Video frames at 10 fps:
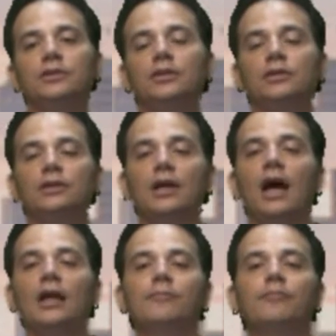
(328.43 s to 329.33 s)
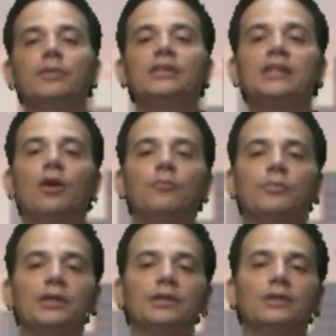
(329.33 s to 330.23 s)
Dear God, please
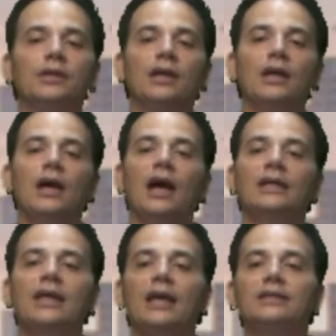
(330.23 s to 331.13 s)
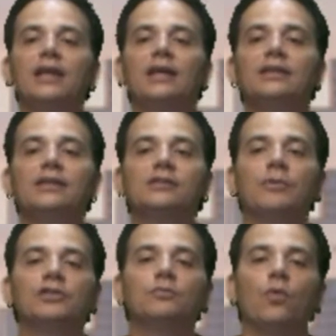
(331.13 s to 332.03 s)
help me. I can't take
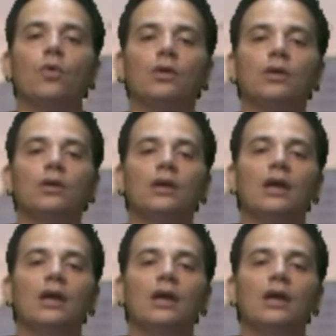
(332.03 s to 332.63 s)
this much more.